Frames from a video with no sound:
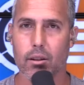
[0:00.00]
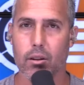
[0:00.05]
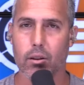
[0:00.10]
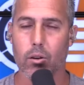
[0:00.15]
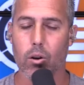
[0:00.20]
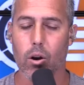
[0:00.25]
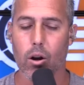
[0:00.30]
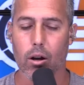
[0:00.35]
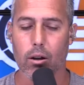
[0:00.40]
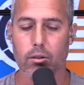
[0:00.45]
to the
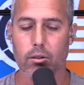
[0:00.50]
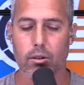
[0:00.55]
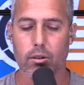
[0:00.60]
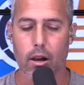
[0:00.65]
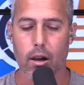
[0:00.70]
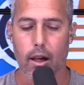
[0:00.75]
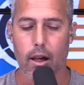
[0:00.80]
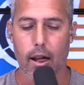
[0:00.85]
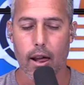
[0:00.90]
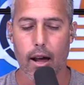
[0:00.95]
calls,
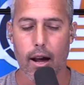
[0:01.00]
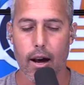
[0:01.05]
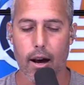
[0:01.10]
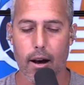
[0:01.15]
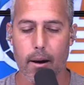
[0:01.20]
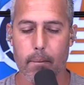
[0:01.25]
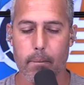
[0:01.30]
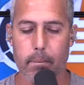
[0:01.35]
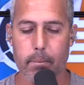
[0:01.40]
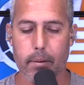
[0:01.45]

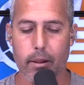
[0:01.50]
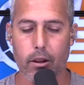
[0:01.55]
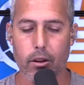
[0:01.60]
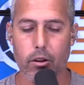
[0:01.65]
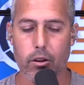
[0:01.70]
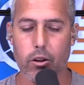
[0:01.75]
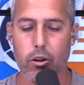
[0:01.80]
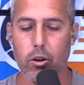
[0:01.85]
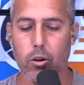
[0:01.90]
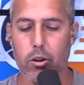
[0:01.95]

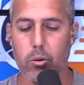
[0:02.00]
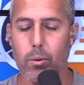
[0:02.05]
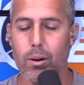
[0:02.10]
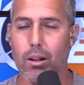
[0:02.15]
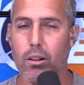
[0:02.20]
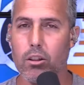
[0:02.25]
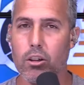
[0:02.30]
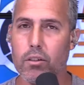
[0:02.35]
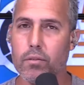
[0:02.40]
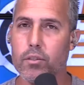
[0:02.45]
you want
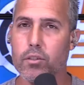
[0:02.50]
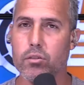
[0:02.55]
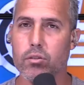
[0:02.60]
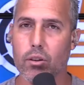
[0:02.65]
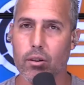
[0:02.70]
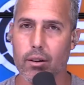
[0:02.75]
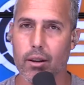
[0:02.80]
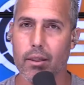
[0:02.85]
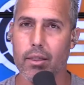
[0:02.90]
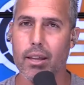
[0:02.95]
to look for
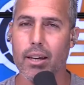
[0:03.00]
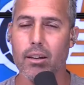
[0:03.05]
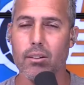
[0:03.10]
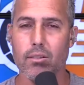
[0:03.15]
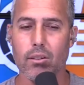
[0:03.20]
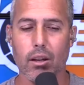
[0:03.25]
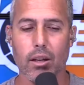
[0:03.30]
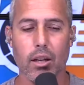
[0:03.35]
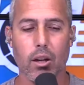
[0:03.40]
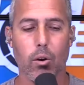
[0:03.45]
certain
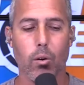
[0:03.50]
things,